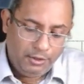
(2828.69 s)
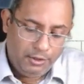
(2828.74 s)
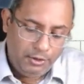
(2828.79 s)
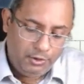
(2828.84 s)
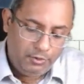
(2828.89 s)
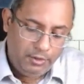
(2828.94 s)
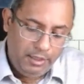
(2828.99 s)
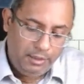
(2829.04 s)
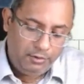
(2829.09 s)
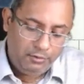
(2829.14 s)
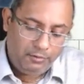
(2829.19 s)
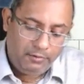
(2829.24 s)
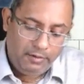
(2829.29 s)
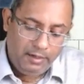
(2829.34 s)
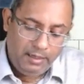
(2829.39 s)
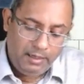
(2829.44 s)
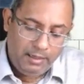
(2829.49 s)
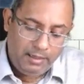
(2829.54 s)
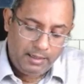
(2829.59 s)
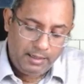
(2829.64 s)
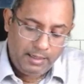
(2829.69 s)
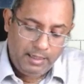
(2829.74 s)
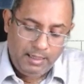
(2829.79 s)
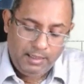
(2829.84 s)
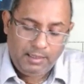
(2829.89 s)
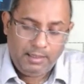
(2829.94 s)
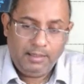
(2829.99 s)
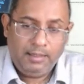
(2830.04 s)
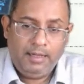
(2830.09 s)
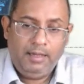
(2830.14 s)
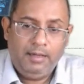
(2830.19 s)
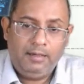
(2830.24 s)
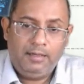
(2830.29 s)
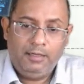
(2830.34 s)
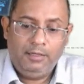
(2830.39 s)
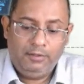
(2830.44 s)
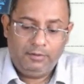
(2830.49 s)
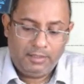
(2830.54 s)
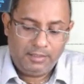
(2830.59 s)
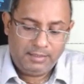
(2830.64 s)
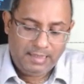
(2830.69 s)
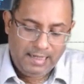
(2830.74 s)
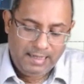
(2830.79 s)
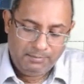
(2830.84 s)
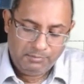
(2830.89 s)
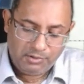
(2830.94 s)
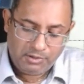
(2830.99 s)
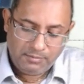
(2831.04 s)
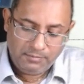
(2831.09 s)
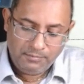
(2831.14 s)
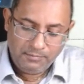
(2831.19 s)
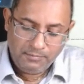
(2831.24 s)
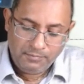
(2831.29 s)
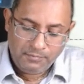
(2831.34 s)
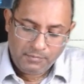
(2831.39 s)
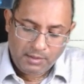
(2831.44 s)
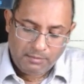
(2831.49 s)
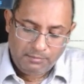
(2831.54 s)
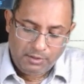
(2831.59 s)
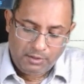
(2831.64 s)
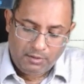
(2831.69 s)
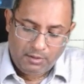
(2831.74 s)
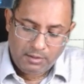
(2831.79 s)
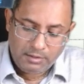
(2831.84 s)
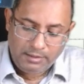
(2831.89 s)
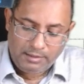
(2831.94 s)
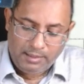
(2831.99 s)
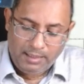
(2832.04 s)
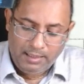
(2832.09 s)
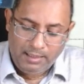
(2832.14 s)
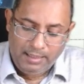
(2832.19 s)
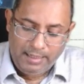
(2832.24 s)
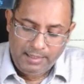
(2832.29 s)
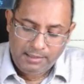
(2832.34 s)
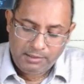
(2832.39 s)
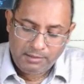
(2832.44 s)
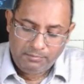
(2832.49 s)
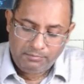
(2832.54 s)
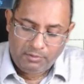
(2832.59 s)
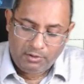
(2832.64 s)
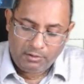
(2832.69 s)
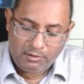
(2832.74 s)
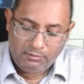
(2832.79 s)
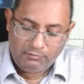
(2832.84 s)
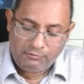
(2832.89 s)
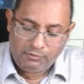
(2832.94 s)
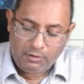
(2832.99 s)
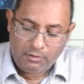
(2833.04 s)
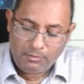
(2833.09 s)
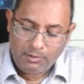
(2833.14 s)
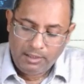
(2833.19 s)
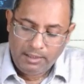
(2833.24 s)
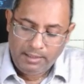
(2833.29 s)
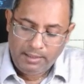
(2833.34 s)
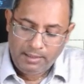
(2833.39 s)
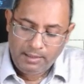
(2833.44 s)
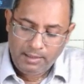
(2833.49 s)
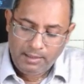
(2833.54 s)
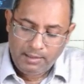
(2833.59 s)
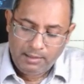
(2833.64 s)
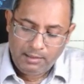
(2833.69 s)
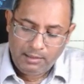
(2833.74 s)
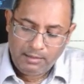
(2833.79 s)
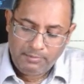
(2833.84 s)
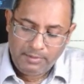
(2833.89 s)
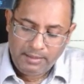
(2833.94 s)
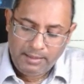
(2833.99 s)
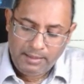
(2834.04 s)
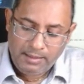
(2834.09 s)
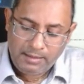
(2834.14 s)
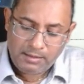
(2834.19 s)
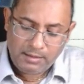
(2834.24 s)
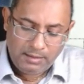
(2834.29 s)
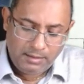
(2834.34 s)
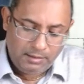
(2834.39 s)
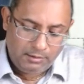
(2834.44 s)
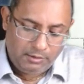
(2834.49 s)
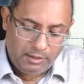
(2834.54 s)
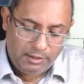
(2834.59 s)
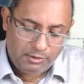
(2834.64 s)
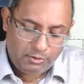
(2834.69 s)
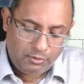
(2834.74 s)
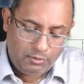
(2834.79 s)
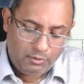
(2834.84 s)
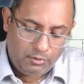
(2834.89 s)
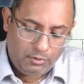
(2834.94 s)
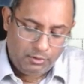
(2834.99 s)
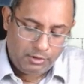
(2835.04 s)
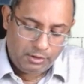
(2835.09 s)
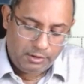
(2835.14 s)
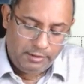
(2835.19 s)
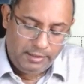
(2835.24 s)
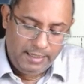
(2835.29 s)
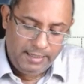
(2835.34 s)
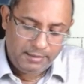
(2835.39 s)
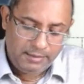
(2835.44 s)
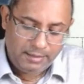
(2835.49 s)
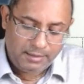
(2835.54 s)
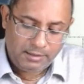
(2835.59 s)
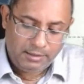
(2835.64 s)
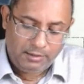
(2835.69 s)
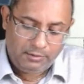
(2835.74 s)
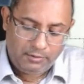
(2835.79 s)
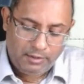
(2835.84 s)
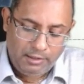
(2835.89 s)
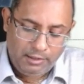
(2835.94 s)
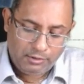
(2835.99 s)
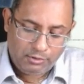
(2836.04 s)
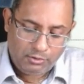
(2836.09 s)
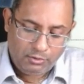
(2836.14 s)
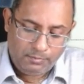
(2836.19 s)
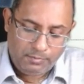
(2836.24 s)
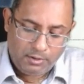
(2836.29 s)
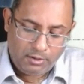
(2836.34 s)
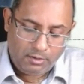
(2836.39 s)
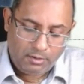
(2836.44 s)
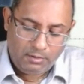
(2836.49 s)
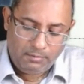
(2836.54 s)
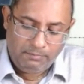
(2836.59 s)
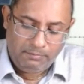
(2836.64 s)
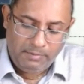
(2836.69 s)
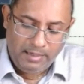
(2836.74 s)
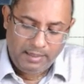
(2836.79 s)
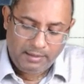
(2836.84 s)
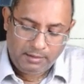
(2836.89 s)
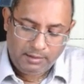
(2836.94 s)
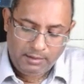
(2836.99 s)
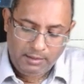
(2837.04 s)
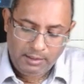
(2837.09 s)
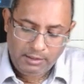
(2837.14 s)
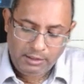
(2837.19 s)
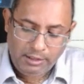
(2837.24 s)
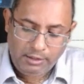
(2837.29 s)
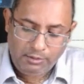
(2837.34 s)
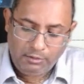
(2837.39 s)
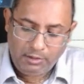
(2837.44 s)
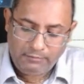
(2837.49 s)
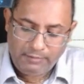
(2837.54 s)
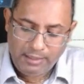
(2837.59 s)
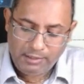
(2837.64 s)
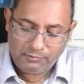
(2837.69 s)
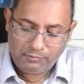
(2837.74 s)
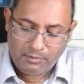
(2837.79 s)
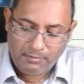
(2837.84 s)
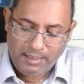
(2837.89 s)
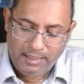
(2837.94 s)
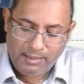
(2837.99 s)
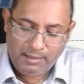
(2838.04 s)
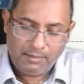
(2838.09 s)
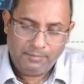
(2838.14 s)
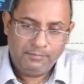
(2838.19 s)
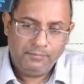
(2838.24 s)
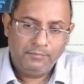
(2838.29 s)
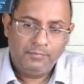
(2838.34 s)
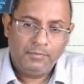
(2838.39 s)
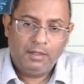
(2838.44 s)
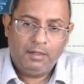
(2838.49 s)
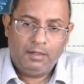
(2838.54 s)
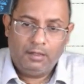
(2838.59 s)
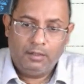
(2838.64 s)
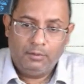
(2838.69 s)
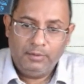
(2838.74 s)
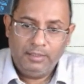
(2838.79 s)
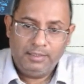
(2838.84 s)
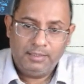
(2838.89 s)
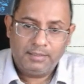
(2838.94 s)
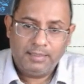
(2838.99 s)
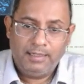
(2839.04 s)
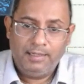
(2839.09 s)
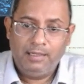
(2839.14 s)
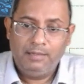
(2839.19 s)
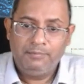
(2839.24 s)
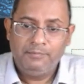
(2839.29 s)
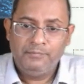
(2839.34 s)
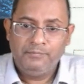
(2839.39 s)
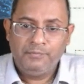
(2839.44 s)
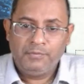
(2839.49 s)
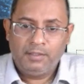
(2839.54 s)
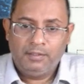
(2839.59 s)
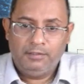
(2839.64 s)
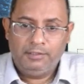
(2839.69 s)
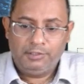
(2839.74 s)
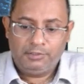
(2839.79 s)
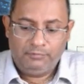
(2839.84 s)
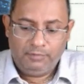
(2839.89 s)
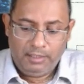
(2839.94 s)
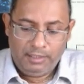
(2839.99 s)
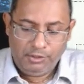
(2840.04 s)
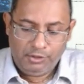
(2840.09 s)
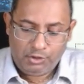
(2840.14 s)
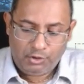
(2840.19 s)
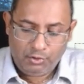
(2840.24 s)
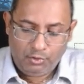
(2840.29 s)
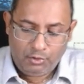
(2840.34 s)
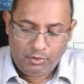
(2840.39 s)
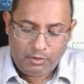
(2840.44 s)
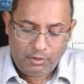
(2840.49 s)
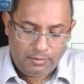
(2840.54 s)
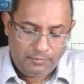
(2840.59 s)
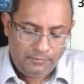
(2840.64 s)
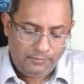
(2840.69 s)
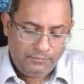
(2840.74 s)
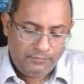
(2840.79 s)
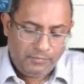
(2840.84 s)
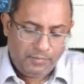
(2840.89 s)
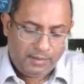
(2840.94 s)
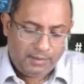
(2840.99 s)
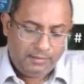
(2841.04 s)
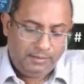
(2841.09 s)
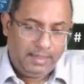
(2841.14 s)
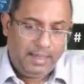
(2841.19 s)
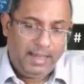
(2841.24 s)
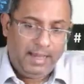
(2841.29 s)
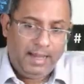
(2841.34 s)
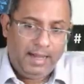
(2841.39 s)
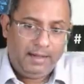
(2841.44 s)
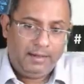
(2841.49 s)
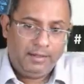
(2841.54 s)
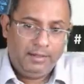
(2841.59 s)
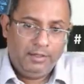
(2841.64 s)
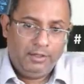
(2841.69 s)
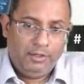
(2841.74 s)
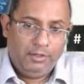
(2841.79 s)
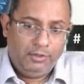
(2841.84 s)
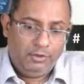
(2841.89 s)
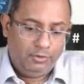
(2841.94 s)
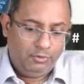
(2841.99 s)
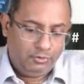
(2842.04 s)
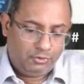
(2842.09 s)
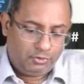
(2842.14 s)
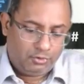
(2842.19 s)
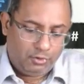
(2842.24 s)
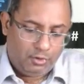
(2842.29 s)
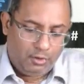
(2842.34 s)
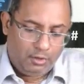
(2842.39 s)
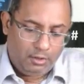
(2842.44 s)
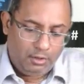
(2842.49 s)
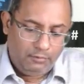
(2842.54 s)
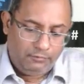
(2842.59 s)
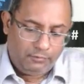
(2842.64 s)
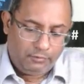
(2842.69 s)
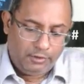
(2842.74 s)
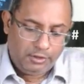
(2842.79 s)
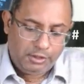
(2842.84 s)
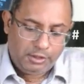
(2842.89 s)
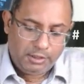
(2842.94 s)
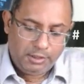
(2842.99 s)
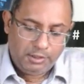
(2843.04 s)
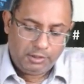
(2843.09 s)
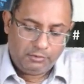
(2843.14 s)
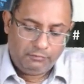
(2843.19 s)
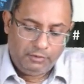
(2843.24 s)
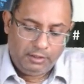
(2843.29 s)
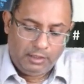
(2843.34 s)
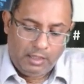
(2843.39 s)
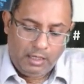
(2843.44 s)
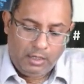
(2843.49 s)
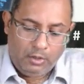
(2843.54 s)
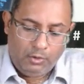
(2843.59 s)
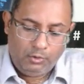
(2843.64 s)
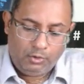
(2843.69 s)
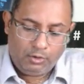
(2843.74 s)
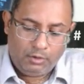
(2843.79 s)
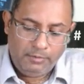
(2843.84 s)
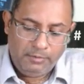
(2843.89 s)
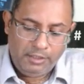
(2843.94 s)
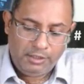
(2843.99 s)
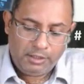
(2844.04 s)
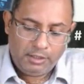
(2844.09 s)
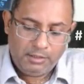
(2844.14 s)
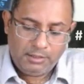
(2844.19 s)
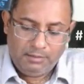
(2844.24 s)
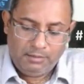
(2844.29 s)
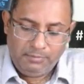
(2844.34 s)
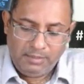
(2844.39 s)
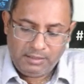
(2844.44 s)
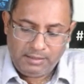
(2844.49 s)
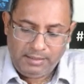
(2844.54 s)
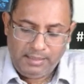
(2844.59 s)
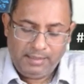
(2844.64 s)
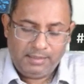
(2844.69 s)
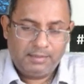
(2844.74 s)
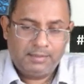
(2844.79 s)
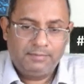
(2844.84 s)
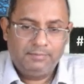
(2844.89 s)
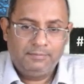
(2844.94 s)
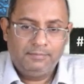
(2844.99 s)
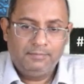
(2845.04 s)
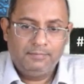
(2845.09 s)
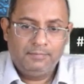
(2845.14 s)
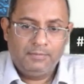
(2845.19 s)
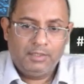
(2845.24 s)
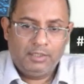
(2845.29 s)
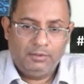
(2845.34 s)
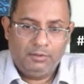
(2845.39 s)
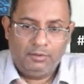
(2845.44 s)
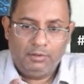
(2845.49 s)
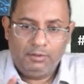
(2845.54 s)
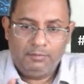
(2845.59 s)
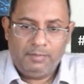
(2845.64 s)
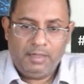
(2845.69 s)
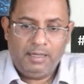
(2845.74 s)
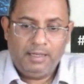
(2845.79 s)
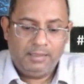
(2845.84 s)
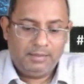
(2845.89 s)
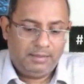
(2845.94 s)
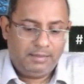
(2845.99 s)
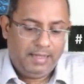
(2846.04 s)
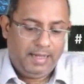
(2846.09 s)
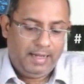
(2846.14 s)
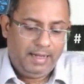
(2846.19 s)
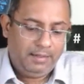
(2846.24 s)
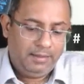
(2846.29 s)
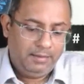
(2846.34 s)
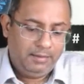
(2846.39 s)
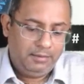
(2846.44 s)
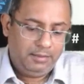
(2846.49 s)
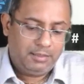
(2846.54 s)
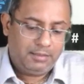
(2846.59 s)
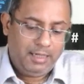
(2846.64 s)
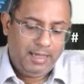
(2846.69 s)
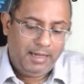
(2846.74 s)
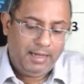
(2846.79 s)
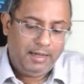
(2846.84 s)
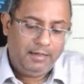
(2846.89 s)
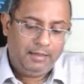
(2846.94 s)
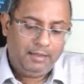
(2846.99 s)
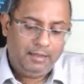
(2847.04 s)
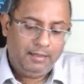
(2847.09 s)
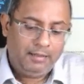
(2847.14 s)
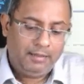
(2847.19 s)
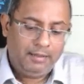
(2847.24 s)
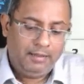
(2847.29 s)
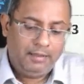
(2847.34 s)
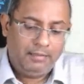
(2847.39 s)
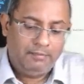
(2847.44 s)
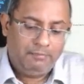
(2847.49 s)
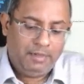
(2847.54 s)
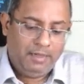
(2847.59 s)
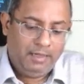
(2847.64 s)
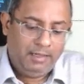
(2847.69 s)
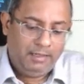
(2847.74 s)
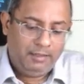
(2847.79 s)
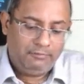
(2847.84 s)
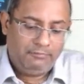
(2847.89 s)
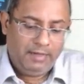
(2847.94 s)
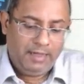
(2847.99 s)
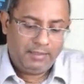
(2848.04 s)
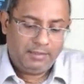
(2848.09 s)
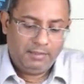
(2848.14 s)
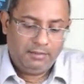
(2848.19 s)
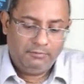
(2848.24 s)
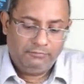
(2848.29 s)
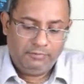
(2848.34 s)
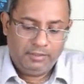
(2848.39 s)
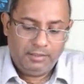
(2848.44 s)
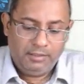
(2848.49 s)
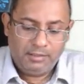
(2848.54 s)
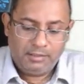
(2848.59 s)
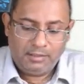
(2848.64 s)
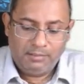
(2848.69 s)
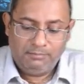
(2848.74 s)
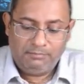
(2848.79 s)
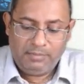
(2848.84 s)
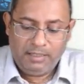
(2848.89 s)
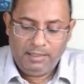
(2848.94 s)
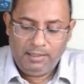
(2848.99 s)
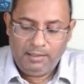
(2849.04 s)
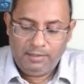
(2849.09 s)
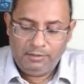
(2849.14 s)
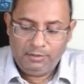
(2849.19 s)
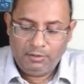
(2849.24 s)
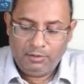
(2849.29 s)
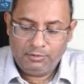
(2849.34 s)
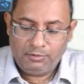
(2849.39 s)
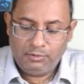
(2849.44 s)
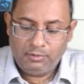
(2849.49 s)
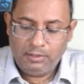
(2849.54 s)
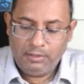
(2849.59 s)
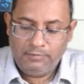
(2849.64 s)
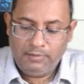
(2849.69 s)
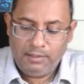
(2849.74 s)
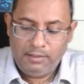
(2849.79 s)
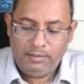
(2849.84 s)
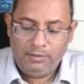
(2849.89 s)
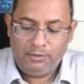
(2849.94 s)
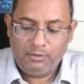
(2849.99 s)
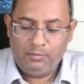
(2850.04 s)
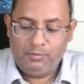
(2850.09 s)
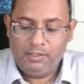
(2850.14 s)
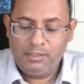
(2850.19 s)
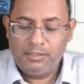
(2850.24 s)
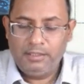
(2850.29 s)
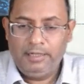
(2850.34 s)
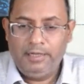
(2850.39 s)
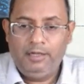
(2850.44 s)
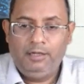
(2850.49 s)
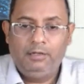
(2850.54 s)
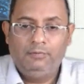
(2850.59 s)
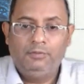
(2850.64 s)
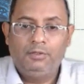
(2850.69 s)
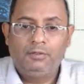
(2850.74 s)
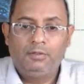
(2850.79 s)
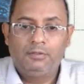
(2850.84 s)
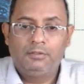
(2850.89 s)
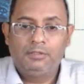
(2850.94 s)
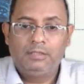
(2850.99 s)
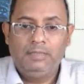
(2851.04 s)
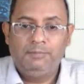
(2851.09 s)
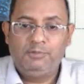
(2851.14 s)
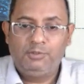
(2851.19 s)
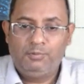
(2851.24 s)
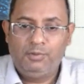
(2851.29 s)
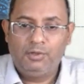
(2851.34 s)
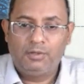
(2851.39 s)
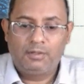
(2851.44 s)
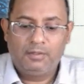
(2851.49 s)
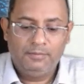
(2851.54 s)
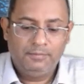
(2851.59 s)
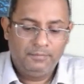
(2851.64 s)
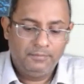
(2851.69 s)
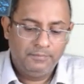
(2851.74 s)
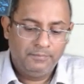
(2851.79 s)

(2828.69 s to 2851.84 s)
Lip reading: You need to read it again and again till your exams, because it highlights important formulae, limits, thresholds, dates, etc. in a super compact and easy to revise format. How will this help? This will ensure that you solve questions without omissions and mistakes. The good part is that just like interlinking compiler, facts and figures compiler is also given in towards the end of the concepts book.